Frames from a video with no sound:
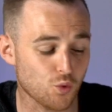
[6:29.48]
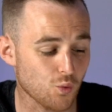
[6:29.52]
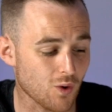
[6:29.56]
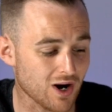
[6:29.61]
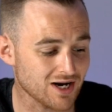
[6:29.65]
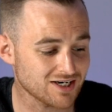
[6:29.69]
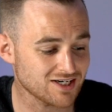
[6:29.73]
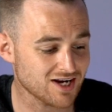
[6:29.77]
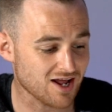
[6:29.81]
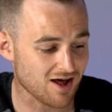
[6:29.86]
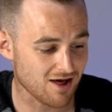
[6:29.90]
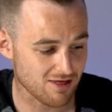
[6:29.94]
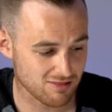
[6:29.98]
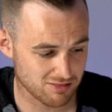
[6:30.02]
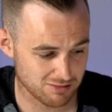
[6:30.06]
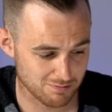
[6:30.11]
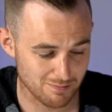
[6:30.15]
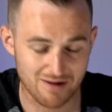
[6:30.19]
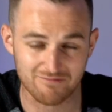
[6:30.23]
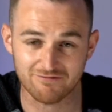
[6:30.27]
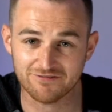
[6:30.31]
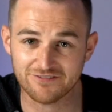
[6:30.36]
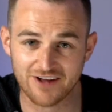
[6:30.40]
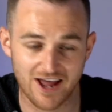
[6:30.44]
1 of
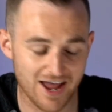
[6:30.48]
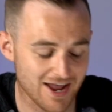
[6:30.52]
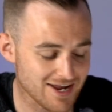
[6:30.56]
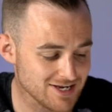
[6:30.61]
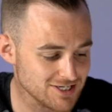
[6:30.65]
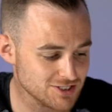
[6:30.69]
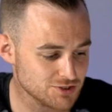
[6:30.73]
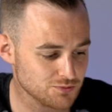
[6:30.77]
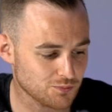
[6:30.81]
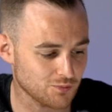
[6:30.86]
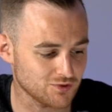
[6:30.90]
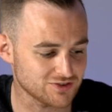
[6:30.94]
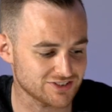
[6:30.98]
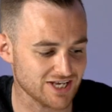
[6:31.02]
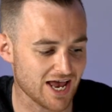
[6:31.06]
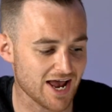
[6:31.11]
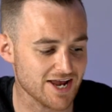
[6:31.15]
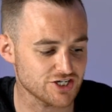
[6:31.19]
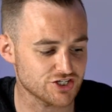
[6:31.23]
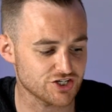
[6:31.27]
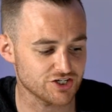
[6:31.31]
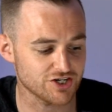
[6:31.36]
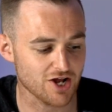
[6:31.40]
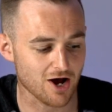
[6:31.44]
month 8 was
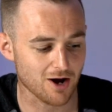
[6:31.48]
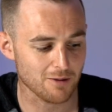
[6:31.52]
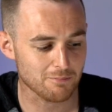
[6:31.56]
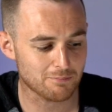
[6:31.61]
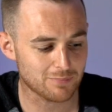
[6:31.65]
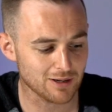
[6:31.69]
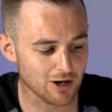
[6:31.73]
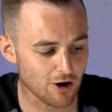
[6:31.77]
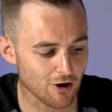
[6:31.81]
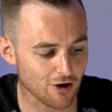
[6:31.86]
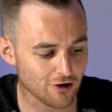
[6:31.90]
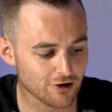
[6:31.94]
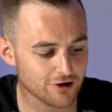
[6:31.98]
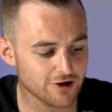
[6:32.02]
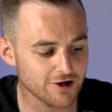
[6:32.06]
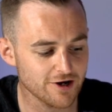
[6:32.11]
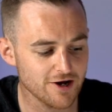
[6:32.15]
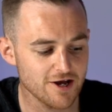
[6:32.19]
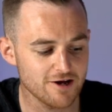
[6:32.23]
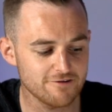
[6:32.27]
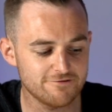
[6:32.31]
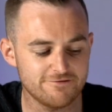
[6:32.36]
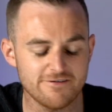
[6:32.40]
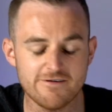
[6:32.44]
H&R Block.
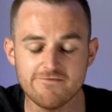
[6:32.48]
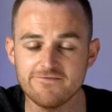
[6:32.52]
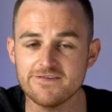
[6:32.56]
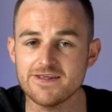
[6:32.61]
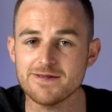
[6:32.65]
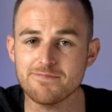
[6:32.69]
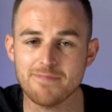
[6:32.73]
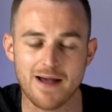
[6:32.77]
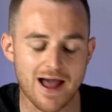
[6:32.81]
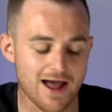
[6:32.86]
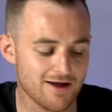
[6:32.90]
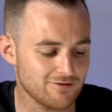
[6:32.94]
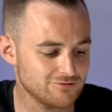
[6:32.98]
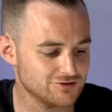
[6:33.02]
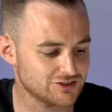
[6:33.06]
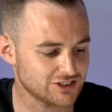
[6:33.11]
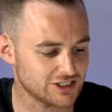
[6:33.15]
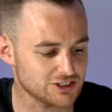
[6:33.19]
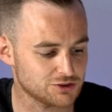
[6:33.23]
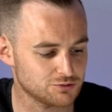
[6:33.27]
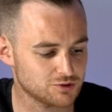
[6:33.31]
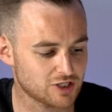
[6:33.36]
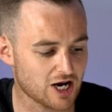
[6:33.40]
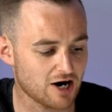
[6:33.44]
£50
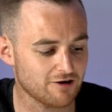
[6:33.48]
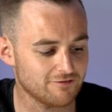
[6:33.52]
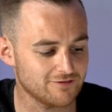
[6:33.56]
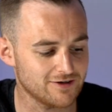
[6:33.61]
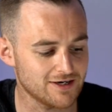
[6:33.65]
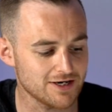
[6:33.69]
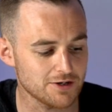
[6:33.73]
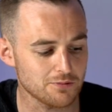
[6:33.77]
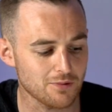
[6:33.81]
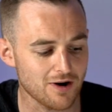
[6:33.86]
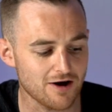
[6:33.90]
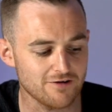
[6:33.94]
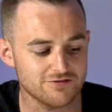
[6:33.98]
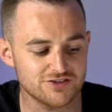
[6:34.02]
is currently worth